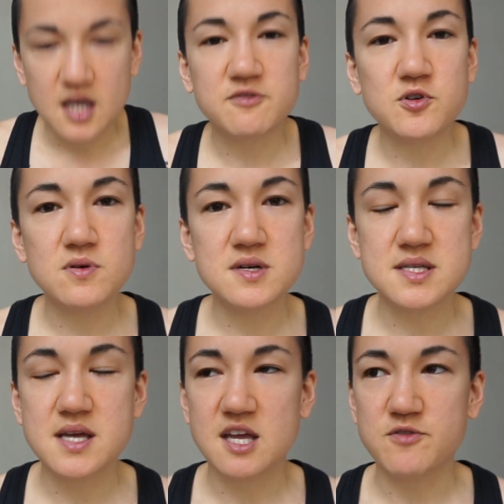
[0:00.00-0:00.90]
And of
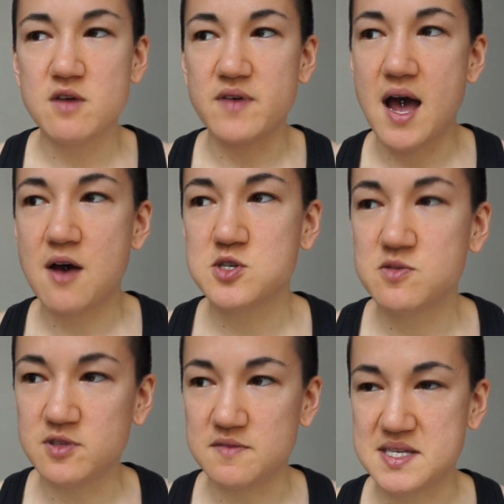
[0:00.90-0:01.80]
course, like if you have a house
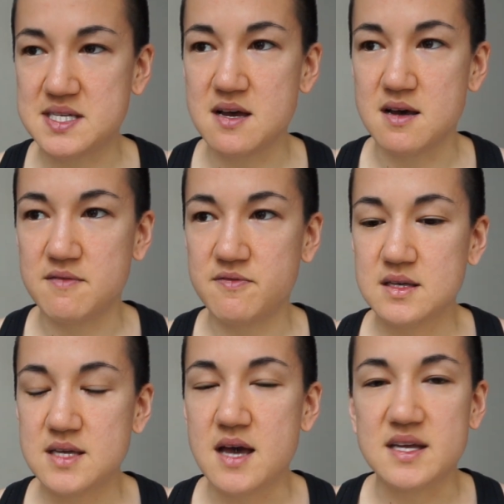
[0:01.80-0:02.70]
full of stuff,
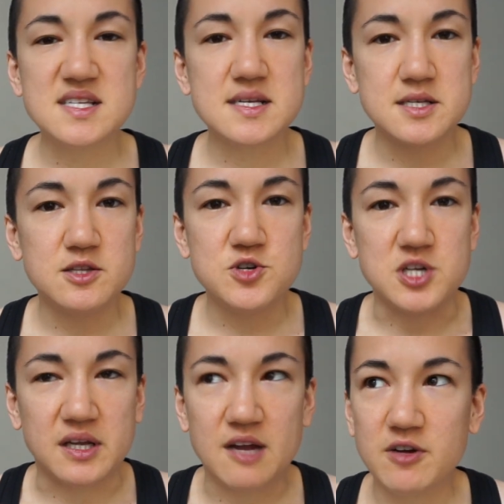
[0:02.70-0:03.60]
yeah, easy
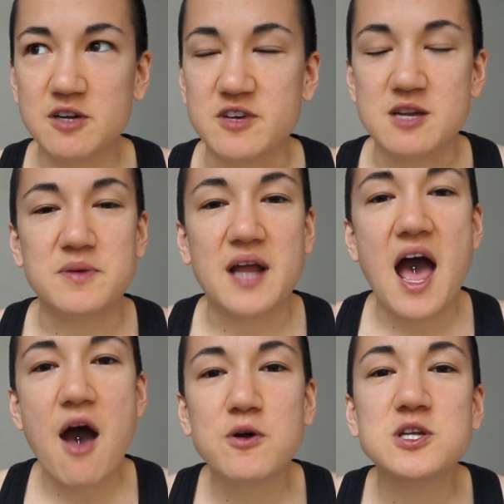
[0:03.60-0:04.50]
solution, get rid of it. But
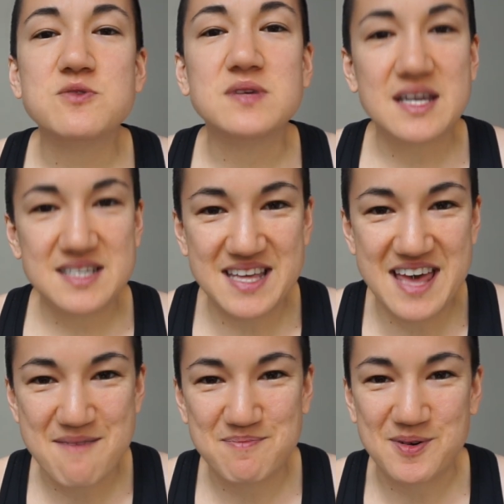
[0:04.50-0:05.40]
how do you get to
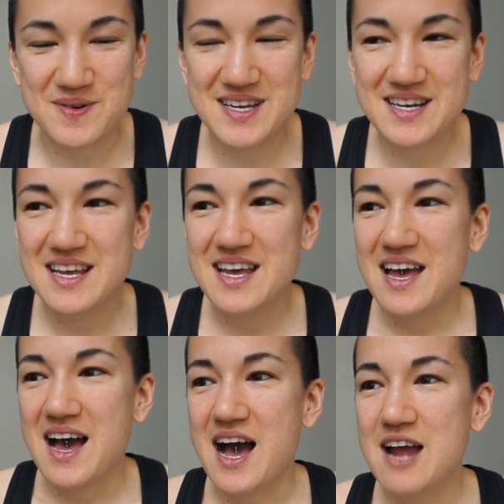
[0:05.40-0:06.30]
that point?
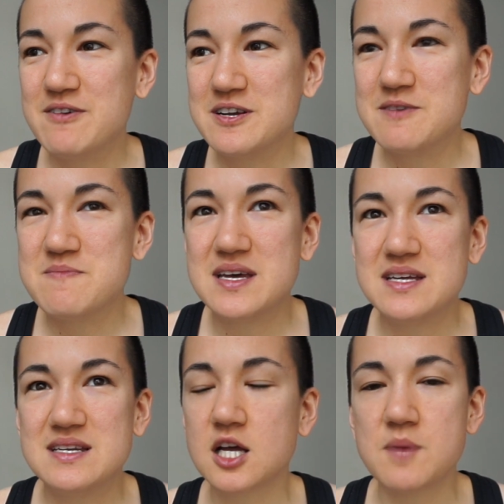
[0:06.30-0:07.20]
I
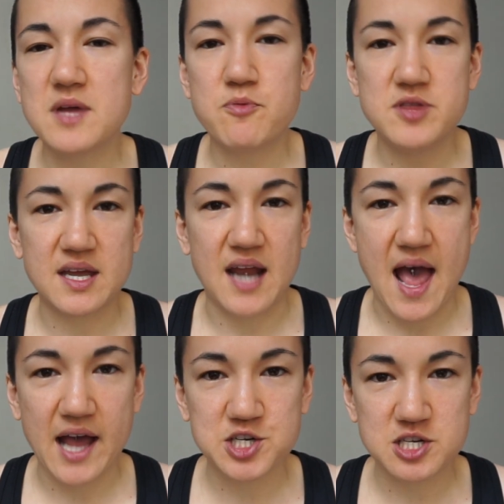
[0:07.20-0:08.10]
recommend coming up with like an
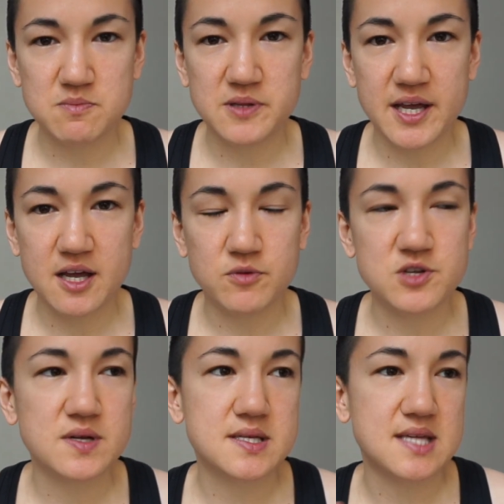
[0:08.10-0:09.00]
action plan where
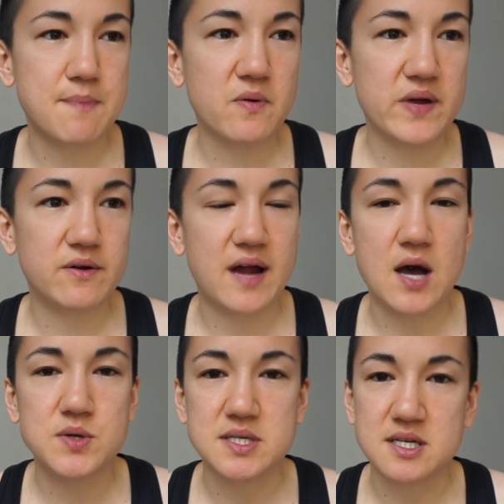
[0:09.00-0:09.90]
you can separate your
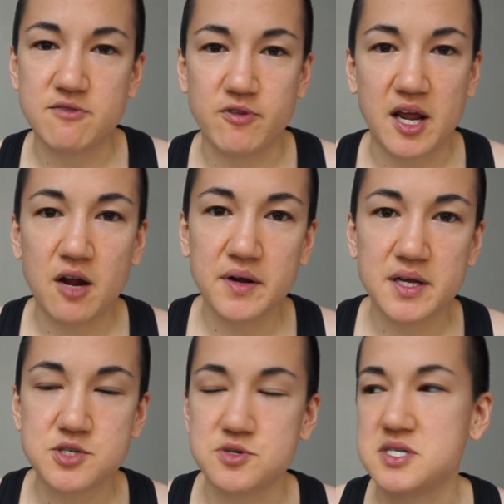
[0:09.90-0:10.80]
house into different
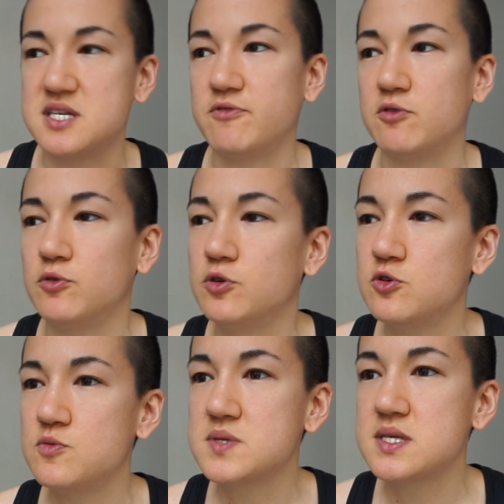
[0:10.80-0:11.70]
areas or just different
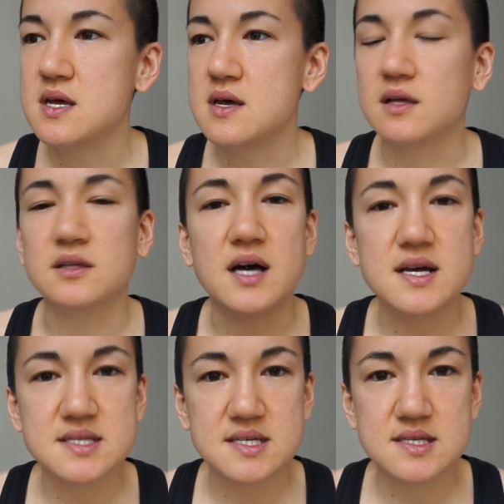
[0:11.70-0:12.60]
rooms,
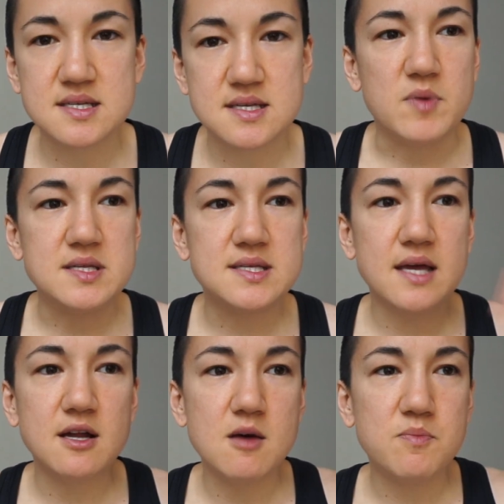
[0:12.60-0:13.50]
closets, and
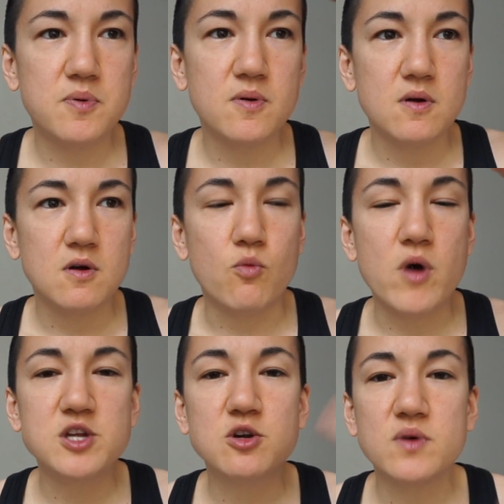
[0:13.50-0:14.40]
set up
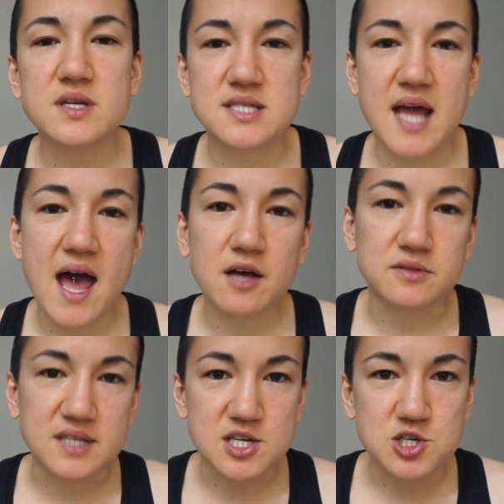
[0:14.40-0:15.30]
when you're going to
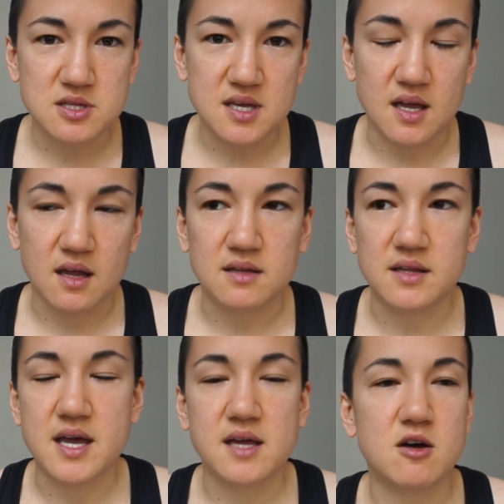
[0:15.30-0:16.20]
tackle each thing.
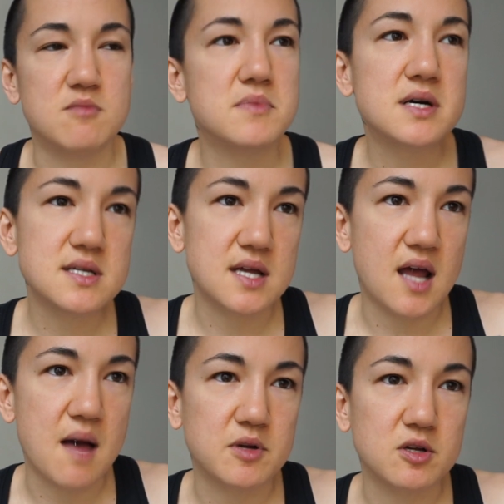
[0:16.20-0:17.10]
Like on Monday,
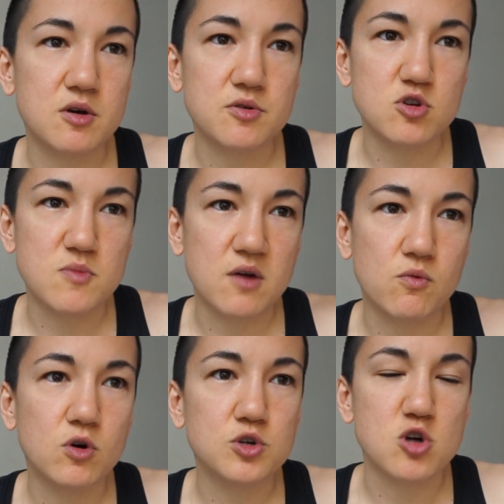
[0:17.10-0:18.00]
I'm gonna go through my
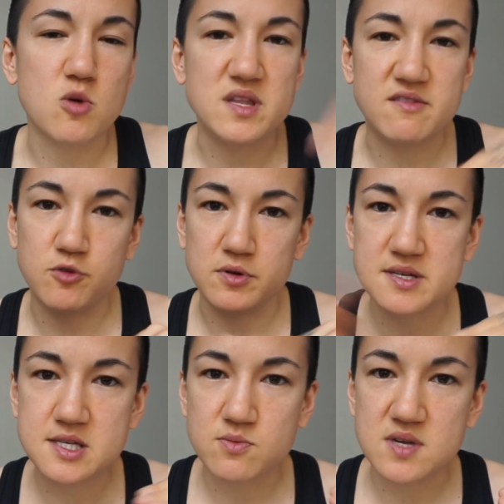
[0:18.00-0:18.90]
wardrobe, and for
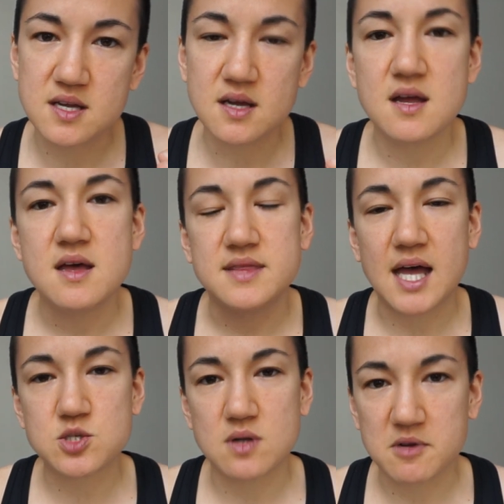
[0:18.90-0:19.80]
this week,
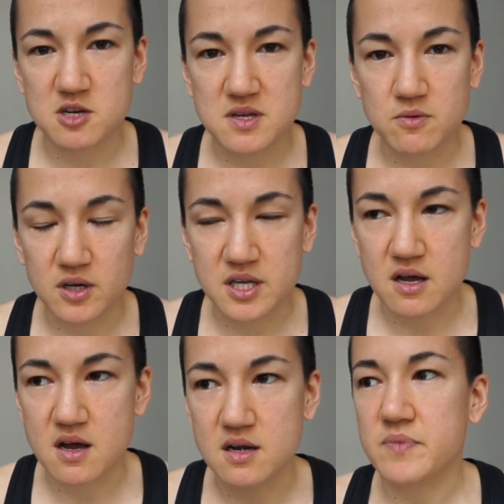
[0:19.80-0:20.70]
that's what I'm gonna be working
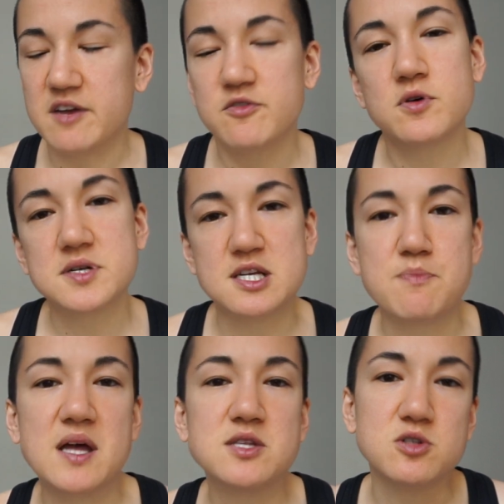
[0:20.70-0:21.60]
on. And of course it
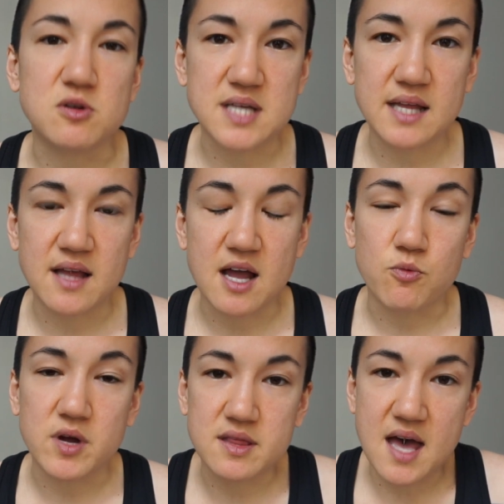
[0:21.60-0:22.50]
depends on your deadline
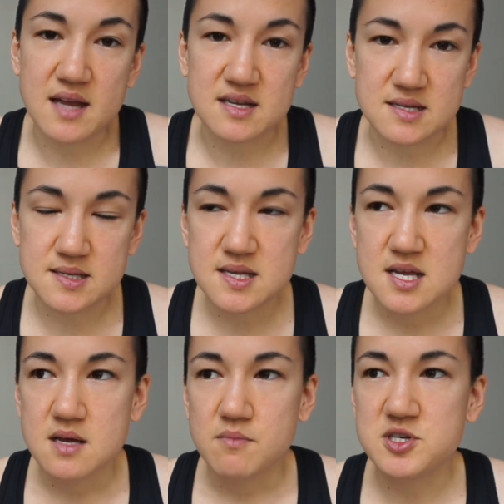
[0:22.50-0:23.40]
when that is,
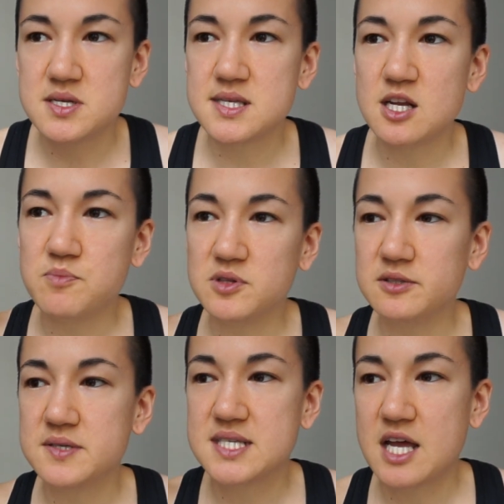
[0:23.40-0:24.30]
but just set up a
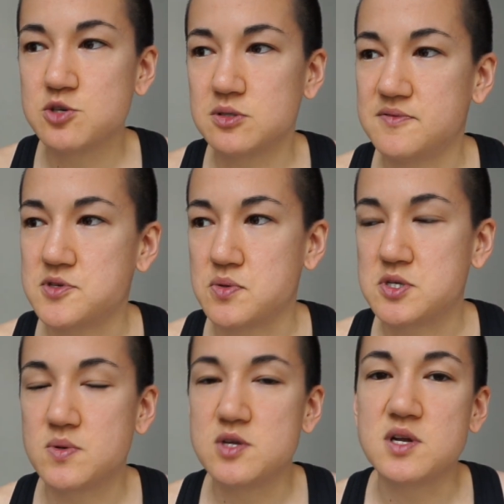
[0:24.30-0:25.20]
little schedule of
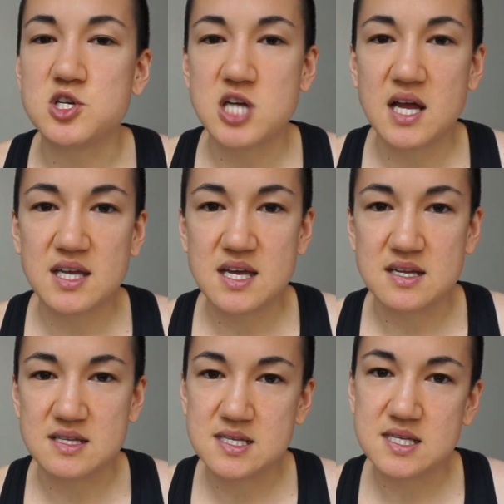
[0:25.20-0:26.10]
sorts where you can check
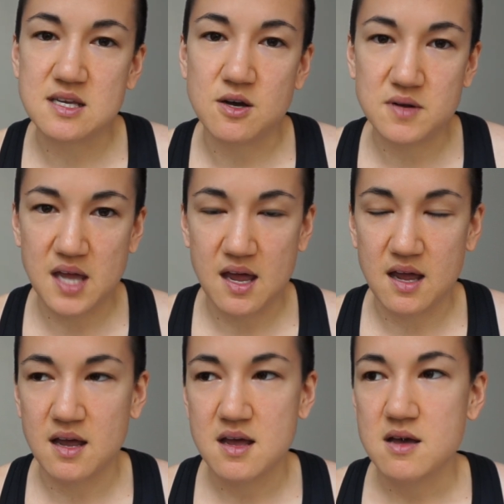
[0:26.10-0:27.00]
in and see,
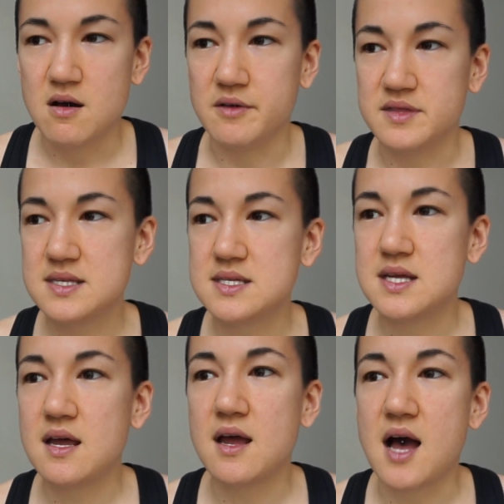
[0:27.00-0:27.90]
okay, on this
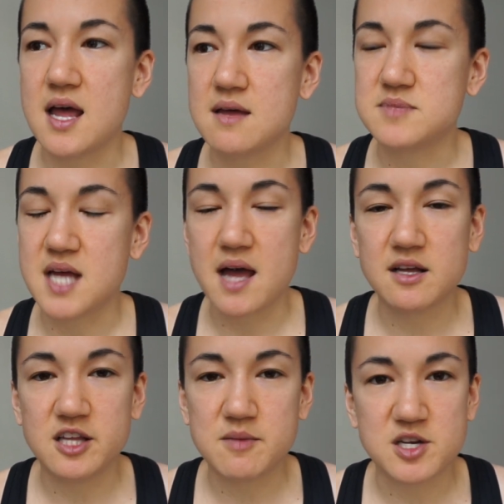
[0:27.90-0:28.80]
day I am
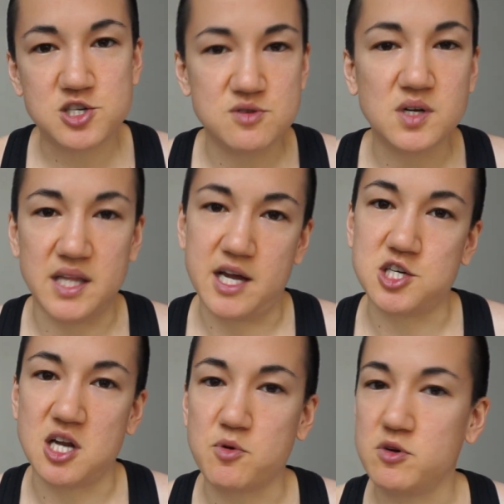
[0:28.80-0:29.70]
tackling my shoe
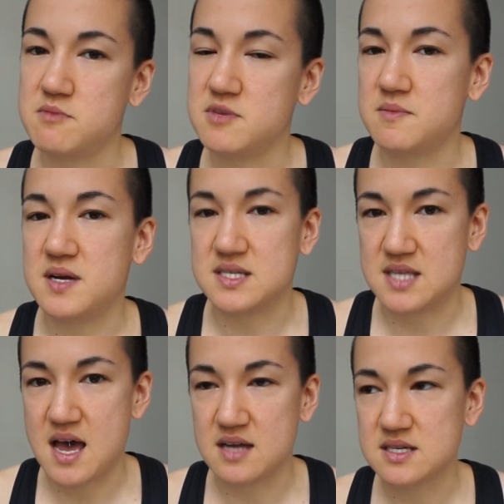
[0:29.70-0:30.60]
collection, I'm going to minimize
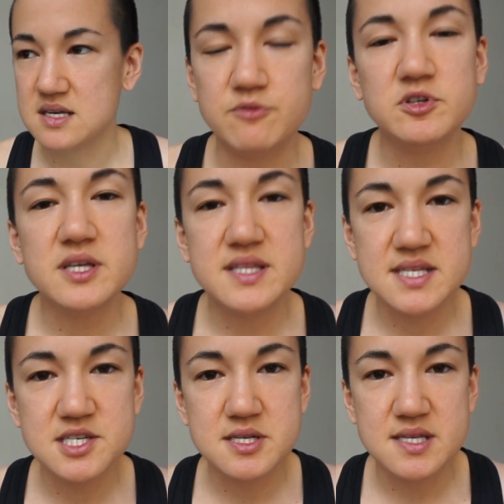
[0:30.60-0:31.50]
that. And really, this
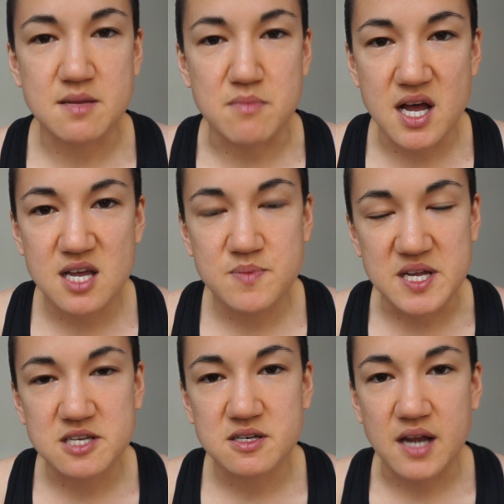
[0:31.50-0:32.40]
is just like my
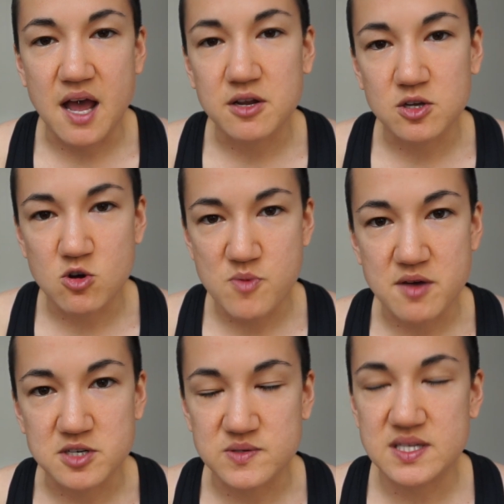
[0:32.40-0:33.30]
opinion on how to go
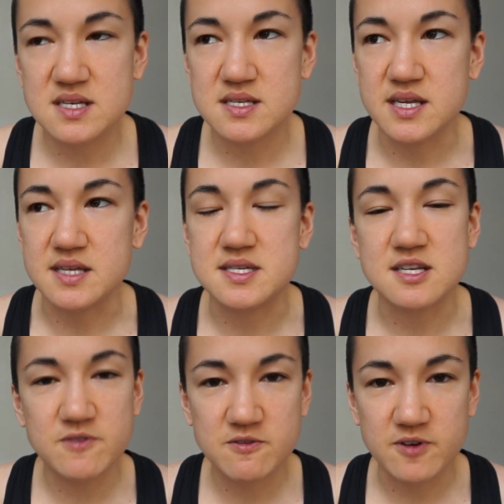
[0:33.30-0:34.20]
about doing this. Like it's
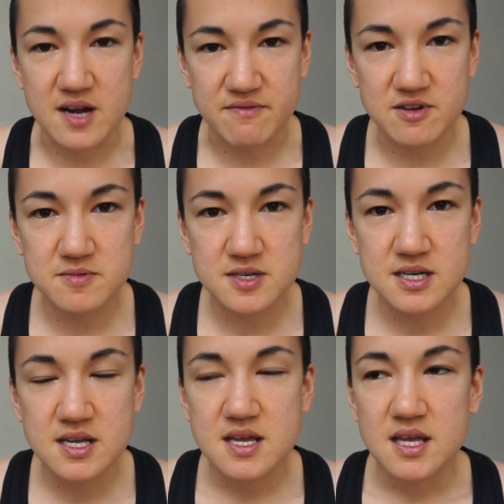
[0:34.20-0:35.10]
different for everyone.